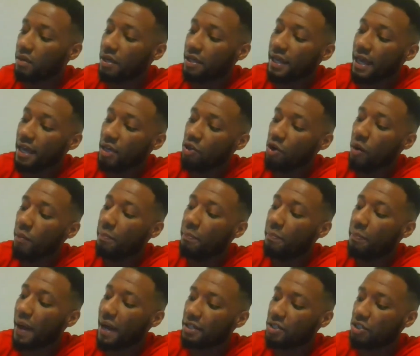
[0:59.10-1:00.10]
get your
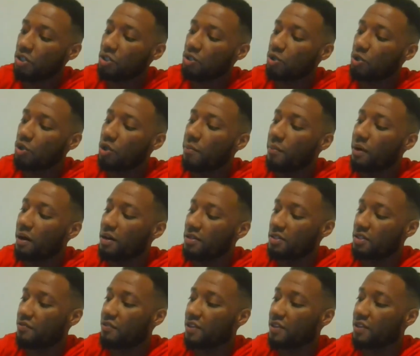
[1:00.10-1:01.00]
bachelor's or your master, you